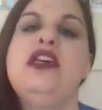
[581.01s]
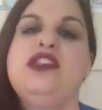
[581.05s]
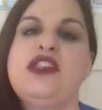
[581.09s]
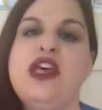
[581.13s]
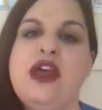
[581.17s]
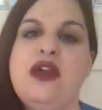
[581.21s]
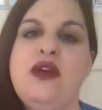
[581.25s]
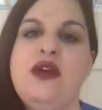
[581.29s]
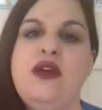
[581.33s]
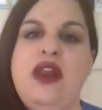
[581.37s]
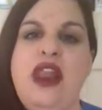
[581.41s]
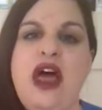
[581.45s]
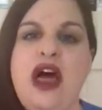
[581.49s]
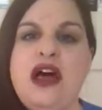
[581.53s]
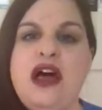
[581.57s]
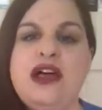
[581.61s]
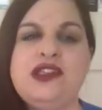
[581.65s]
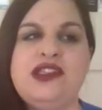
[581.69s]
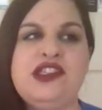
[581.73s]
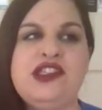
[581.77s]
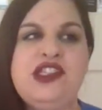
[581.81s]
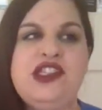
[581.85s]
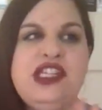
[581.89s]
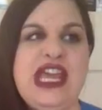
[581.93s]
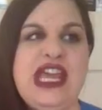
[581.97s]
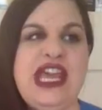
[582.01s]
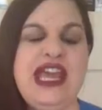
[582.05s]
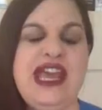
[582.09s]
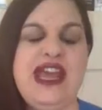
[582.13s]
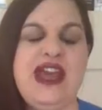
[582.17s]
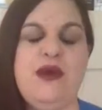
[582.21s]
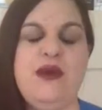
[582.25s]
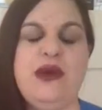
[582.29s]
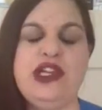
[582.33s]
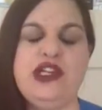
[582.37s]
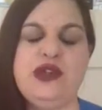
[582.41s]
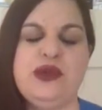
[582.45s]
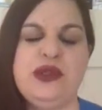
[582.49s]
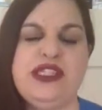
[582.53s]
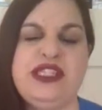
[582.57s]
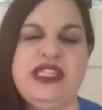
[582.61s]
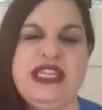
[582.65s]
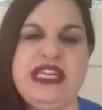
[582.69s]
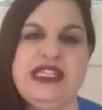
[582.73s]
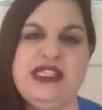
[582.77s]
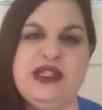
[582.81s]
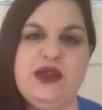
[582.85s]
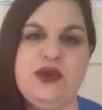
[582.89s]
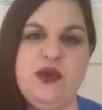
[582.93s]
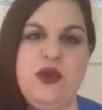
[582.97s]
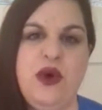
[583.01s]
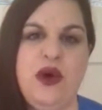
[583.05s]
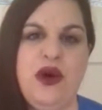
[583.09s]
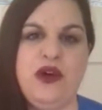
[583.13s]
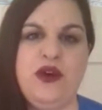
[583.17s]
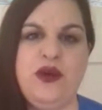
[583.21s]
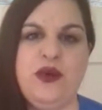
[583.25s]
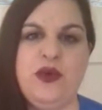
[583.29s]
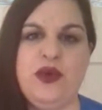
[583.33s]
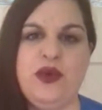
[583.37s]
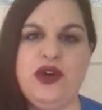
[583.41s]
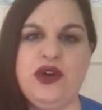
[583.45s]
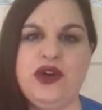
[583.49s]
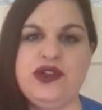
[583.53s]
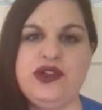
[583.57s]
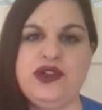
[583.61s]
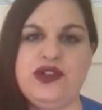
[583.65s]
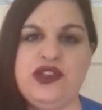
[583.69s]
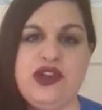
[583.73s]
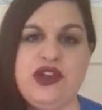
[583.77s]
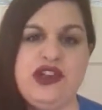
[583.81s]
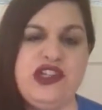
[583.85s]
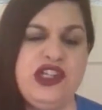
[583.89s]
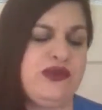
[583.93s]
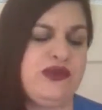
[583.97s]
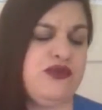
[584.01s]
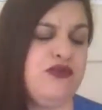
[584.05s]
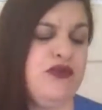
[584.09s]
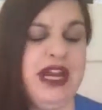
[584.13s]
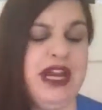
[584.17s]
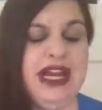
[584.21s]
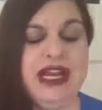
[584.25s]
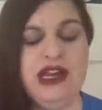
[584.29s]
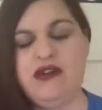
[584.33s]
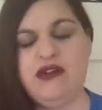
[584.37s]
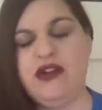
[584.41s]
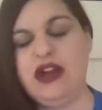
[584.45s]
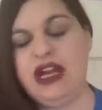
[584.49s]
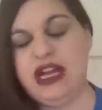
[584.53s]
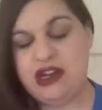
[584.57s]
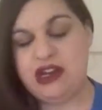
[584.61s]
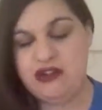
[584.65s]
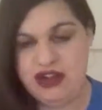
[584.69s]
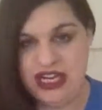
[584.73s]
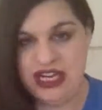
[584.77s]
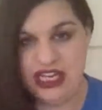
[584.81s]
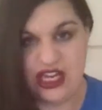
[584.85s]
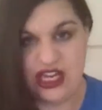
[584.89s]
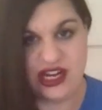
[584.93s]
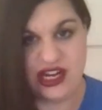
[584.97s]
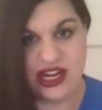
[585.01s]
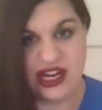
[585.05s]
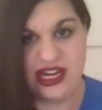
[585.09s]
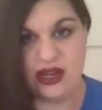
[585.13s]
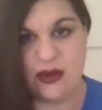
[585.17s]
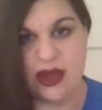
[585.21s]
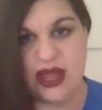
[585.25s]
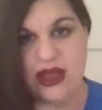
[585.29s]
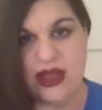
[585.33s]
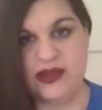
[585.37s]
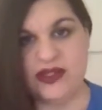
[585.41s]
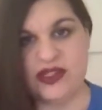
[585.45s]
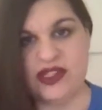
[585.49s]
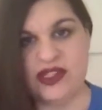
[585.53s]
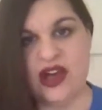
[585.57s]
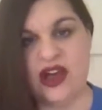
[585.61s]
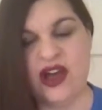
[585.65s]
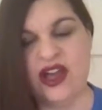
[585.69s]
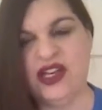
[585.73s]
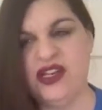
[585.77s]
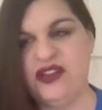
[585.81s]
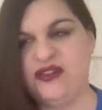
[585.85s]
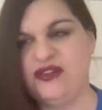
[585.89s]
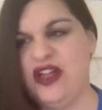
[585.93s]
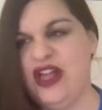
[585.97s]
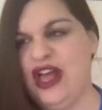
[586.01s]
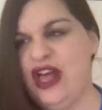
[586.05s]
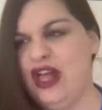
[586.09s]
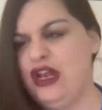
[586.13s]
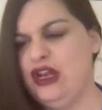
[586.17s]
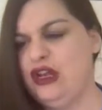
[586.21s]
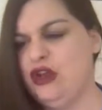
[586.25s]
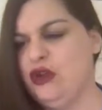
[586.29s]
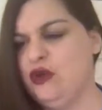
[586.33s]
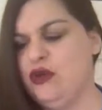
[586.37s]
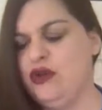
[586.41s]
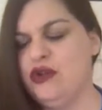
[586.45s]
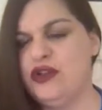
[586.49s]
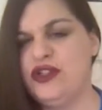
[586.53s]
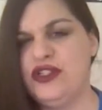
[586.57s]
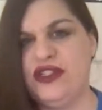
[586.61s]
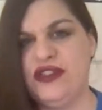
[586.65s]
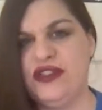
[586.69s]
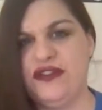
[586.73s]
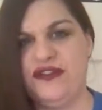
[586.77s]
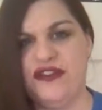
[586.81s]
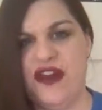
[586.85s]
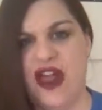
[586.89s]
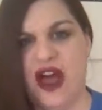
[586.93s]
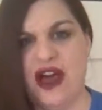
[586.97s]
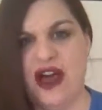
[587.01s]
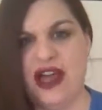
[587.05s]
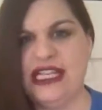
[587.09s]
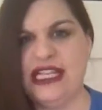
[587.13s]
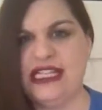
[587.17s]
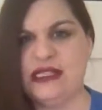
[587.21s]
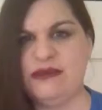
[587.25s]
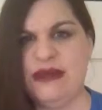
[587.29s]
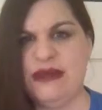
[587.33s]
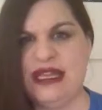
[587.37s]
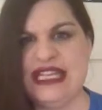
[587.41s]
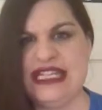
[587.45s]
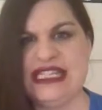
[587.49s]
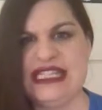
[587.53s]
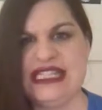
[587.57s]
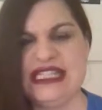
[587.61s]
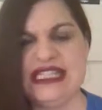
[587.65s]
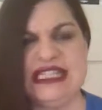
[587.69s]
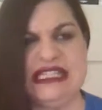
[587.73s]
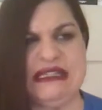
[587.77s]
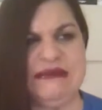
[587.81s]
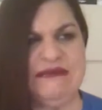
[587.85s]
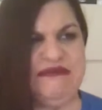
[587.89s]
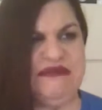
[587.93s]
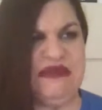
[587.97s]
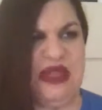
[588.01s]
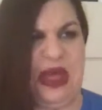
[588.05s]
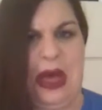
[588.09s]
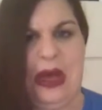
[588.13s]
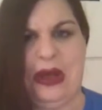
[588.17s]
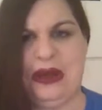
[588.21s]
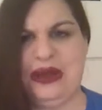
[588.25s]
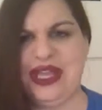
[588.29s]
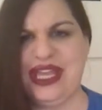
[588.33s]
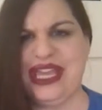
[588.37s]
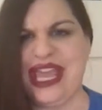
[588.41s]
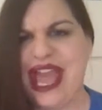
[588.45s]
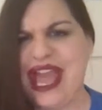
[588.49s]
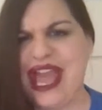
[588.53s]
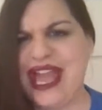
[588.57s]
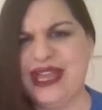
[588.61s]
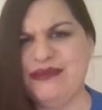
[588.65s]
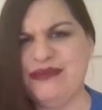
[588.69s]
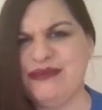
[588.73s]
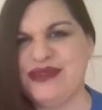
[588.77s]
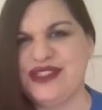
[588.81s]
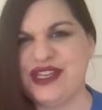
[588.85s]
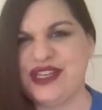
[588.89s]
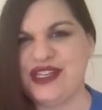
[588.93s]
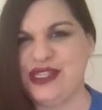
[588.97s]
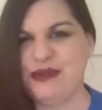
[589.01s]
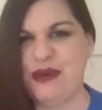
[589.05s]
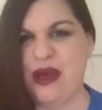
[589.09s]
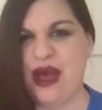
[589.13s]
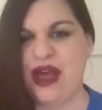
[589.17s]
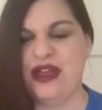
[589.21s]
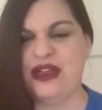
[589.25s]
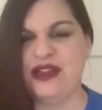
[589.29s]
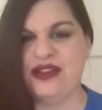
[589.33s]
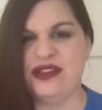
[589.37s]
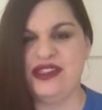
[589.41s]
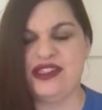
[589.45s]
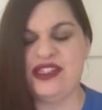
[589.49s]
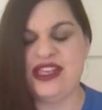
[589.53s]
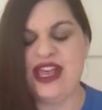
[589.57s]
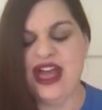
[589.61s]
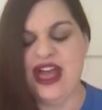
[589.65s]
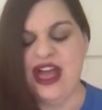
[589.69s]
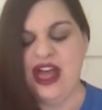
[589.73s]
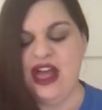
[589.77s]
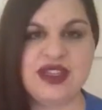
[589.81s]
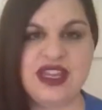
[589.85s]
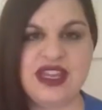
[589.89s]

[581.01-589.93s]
So last year, which was season one, was just really, really, really good anyway. It was a kind of Lord of the Flies meets the Hunger Games, I suppose